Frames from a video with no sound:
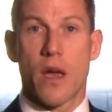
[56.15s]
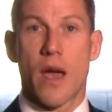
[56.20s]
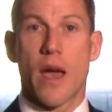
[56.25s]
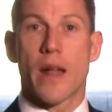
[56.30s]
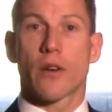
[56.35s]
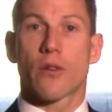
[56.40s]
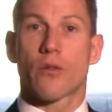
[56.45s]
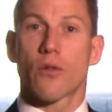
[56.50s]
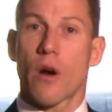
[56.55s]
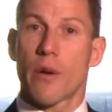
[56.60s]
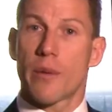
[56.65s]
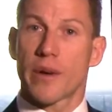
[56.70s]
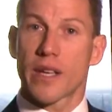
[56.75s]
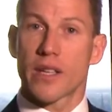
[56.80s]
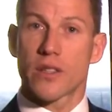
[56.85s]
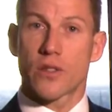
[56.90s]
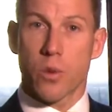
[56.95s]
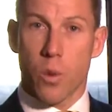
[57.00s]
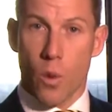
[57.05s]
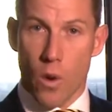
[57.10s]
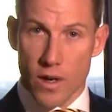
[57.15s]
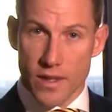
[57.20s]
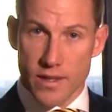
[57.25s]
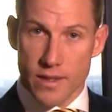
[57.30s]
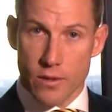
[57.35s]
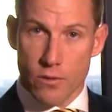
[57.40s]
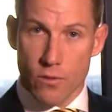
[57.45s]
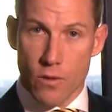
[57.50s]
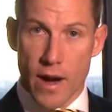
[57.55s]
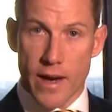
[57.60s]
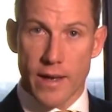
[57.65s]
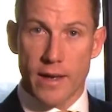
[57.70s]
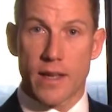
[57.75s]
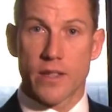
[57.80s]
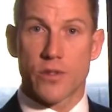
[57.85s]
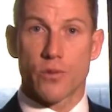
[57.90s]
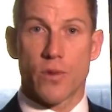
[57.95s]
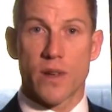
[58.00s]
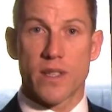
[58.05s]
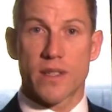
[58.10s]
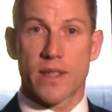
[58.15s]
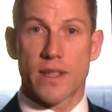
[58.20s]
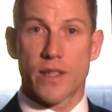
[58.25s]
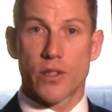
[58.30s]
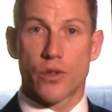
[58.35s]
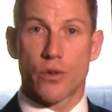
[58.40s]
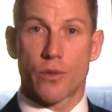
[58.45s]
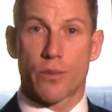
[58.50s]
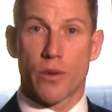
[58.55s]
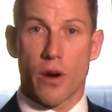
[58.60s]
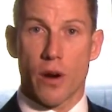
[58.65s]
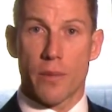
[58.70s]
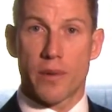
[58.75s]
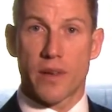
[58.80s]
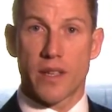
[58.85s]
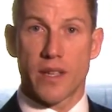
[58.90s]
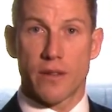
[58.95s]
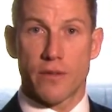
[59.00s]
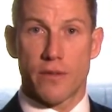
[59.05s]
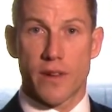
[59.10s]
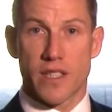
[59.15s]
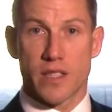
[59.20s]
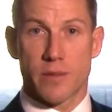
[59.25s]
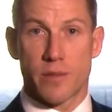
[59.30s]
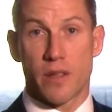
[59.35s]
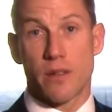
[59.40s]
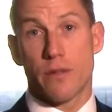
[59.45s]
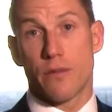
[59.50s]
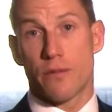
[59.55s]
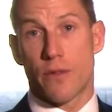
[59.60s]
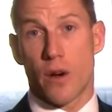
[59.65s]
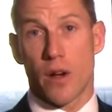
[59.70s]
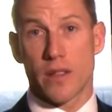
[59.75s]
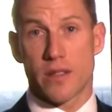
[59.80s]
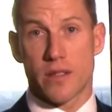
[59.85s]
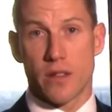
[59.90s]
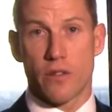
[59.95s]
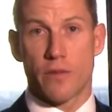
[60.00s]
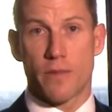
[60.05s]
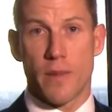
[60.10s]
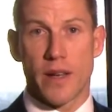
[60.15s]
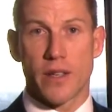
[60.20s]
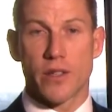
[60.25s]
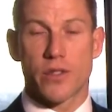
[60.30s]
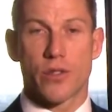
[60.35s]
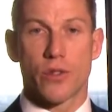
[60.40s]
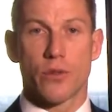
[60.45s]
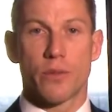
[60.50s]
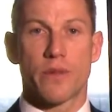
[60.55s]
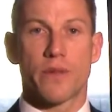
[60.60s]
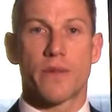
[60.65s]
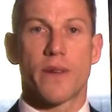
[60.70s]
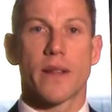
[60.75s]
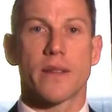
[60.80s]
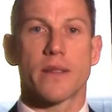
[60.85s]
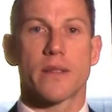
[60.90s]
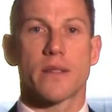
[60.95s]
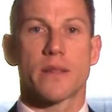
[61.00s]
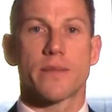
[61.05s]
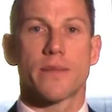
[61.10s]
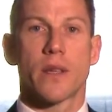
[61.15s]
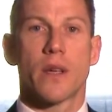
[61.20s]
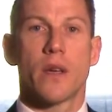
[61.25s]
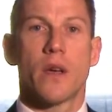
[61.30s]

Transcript: and growing at twice the rate as residential property investment via self-managed super funds.